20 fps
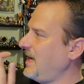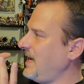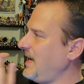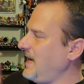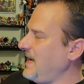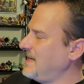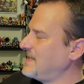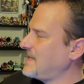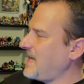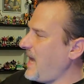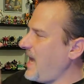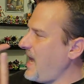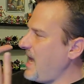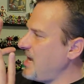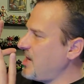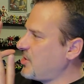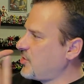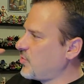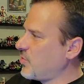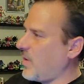is
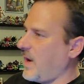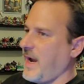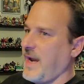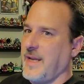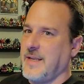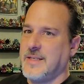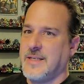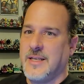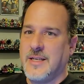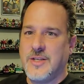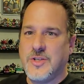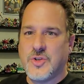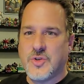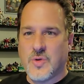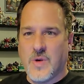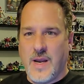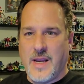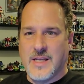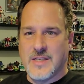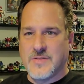a great
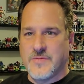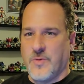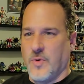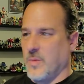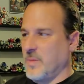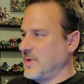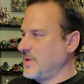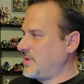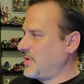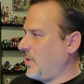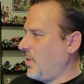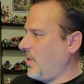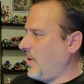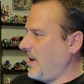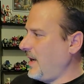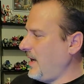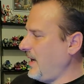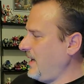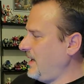Transformers toy.